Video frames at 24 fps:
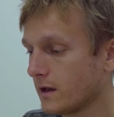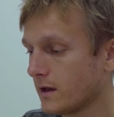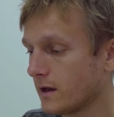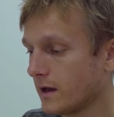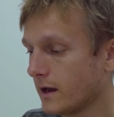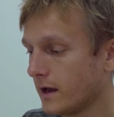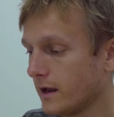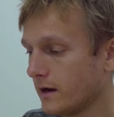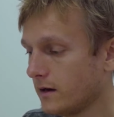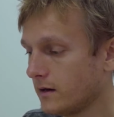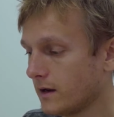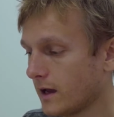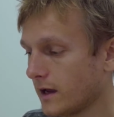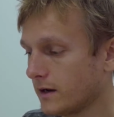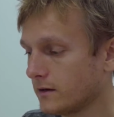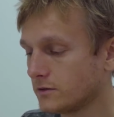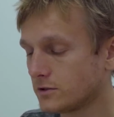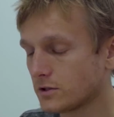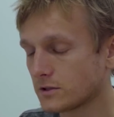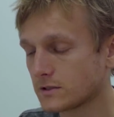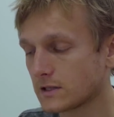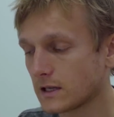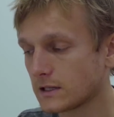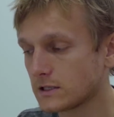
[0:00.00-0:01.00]
And
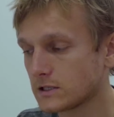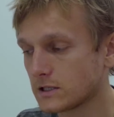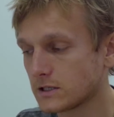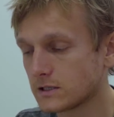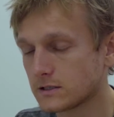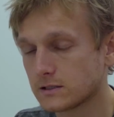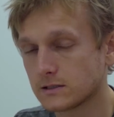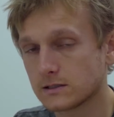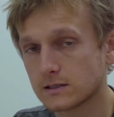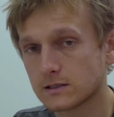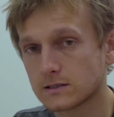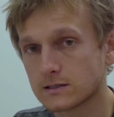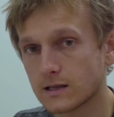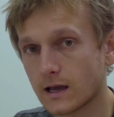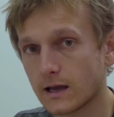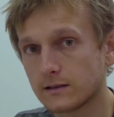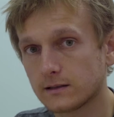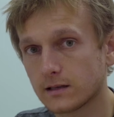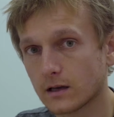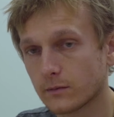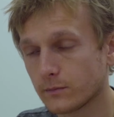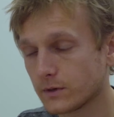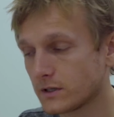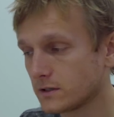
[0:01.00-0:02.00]
just at this
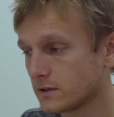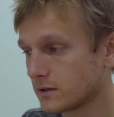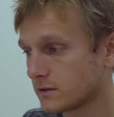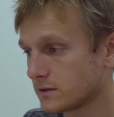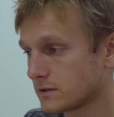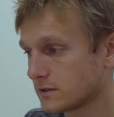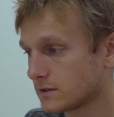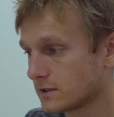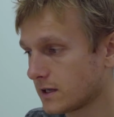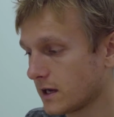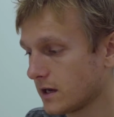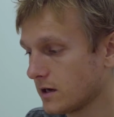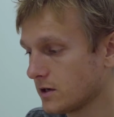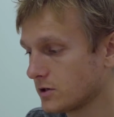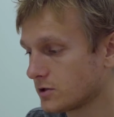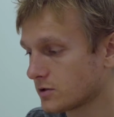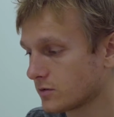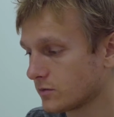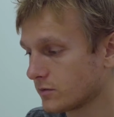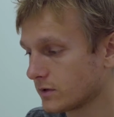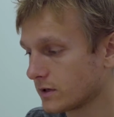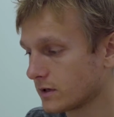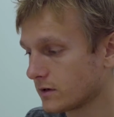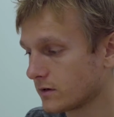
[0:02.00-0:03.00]
intermediate stage,
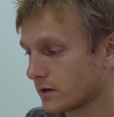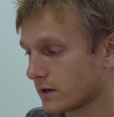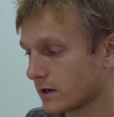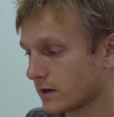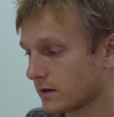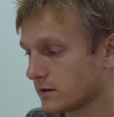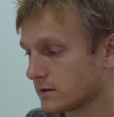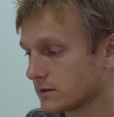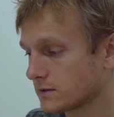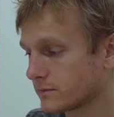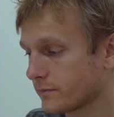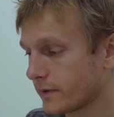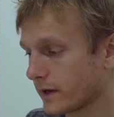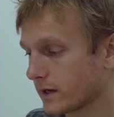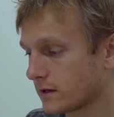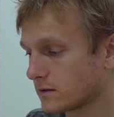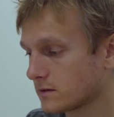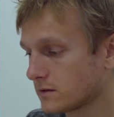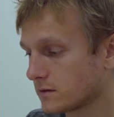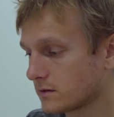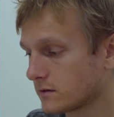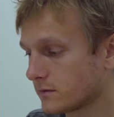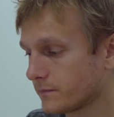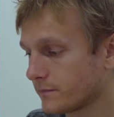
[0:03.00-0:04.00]
we're gonna inspect
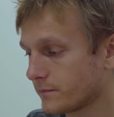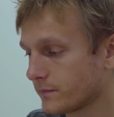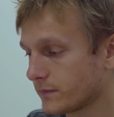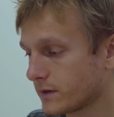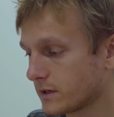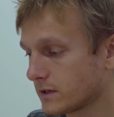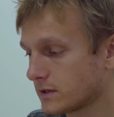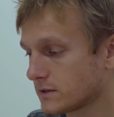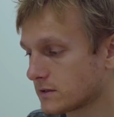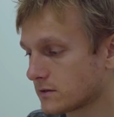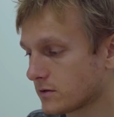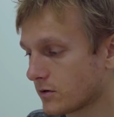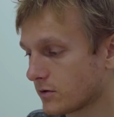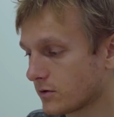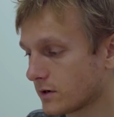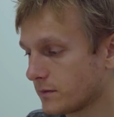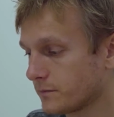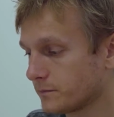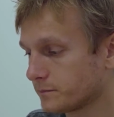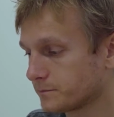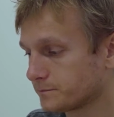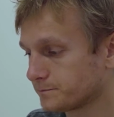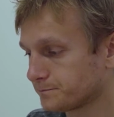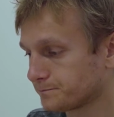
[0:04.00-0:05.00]
the
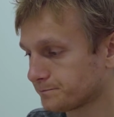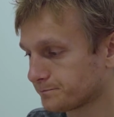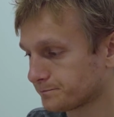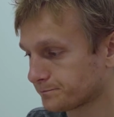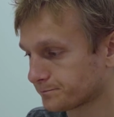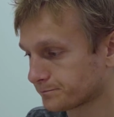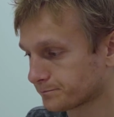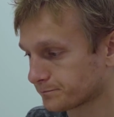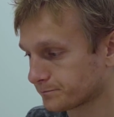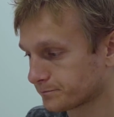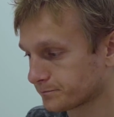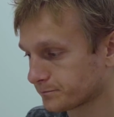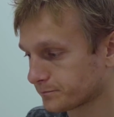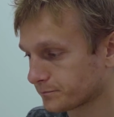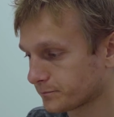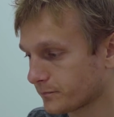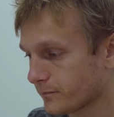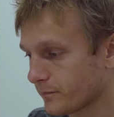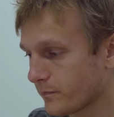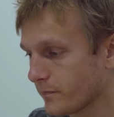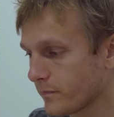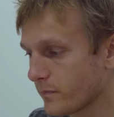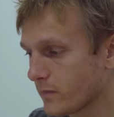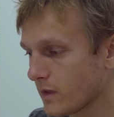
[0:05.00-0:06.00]
history,
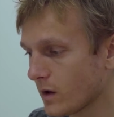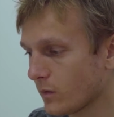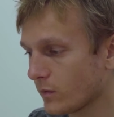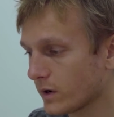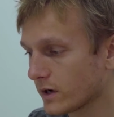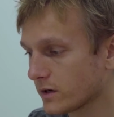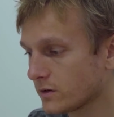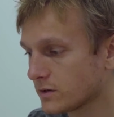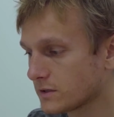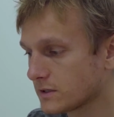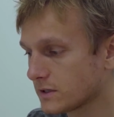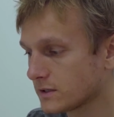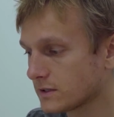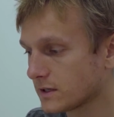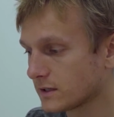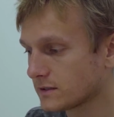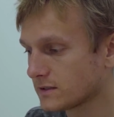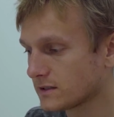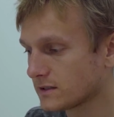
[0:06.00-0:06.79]
where you see that